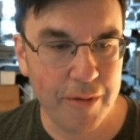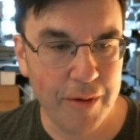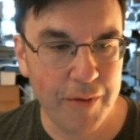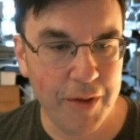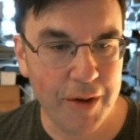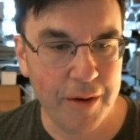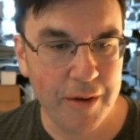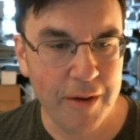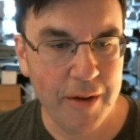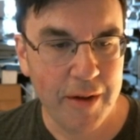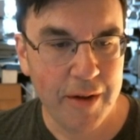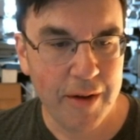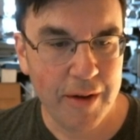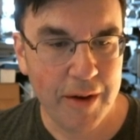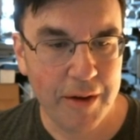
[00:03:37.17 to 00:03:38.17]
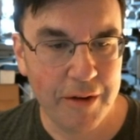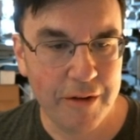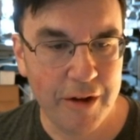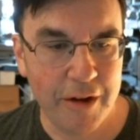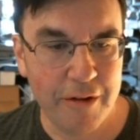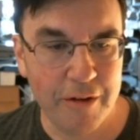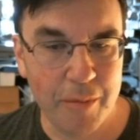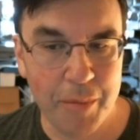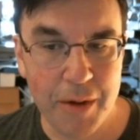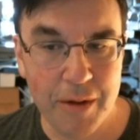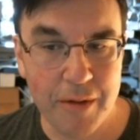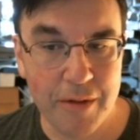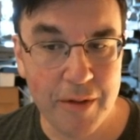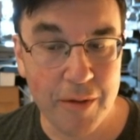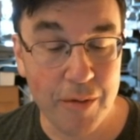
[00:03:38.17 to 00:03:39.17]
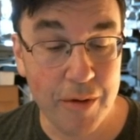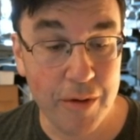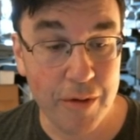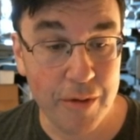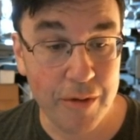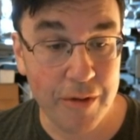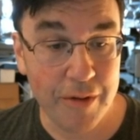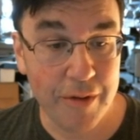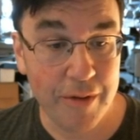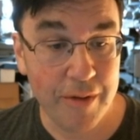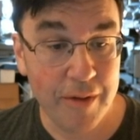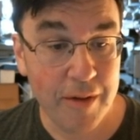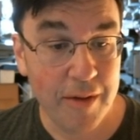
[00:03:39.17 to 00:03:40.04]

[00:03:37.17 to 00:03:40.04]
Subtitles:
And then I had to change the pins that were used